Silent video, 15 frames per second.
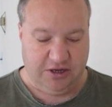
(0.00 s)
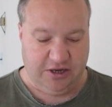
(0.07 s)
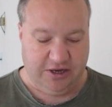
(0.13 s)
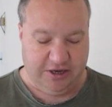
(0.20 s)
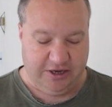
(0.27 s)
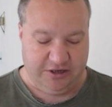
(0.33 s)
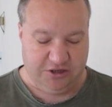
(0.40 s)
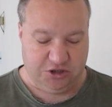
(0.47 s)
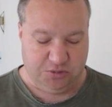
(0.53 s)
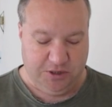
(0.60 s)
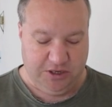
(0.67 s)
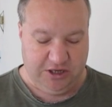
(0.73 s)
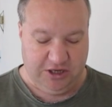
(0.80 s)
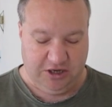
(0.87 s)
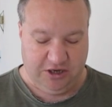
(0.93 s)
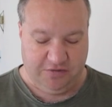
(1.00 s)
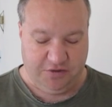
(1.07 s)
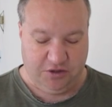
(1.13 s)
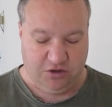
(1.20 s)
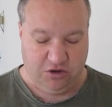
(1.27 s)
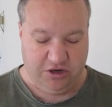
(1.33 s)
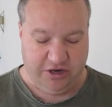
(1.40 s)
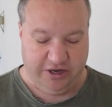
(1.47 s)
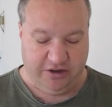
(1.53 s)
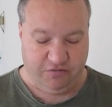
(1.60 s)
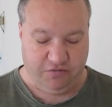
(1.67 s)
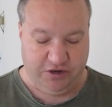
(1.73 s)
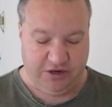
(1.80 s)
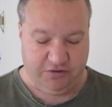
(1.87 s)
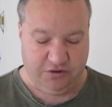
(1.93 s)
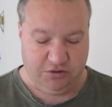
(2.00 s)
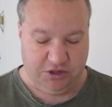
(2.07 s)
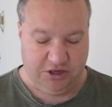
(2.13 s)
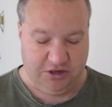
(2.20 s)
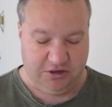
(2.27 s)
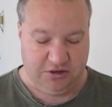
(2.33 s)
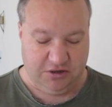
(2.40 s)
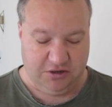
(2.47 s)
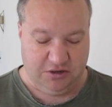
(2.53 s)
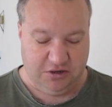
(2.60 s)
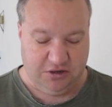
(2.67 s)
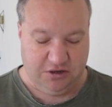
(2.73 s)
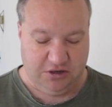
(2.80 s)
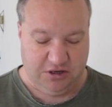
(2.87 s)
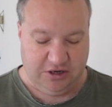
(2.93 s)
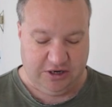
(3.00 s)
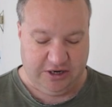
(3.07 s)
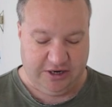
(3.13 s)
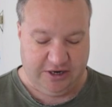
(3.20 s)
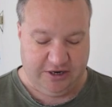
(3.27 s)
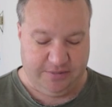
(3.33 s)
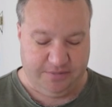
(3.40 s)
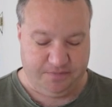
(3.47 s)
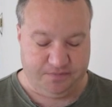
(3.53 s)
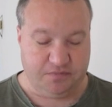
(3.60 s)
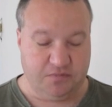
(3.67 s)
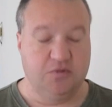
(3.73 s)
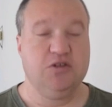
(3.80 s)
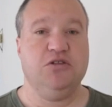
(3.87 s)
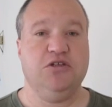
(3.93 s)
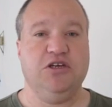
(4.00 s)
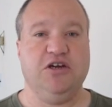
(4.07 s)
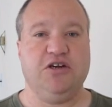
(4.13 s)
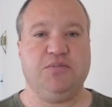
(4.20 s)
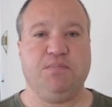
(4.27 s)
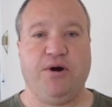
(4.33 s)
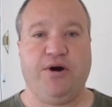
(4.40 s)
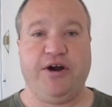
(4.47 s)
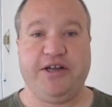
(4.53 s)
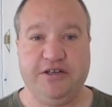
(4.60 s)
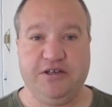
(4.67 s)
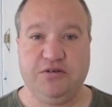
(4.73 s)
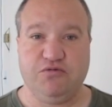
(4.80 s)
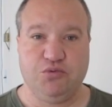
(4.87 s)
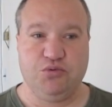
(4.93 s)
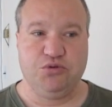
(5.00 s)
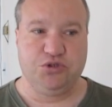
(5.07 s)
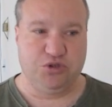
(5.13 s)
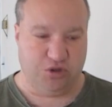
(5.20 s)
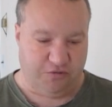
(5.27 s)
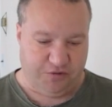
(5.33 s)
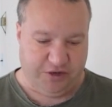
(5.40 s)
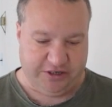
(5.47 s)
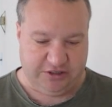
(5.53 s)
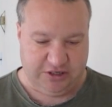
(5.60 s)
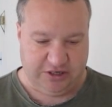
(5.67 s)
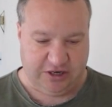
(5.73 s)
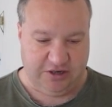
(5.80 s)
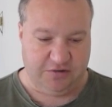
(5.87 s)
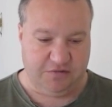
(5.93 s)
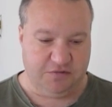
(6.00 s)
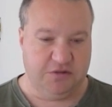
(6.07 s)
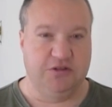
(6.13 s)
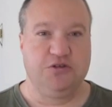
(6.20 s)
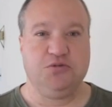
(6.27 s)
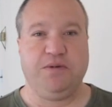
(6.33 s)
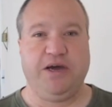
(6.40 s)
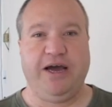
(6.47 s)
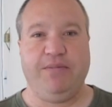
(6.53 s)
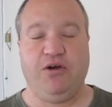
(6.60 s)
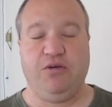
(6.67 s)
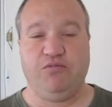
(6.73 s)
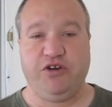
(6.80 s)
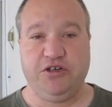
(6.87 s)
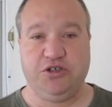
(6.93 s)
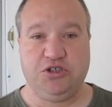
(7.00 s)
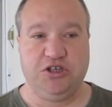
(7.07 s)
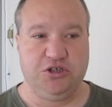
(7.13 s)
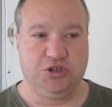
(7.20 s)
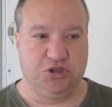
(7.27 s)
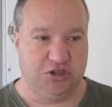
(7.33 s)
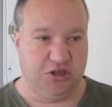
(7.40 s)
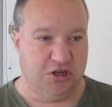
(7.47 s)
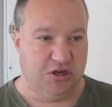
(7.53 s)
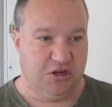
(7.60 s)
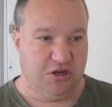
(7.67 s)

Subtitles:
And speaking of the Long Island Railroad here, the parking rules took effect today in those Babylon branch stations.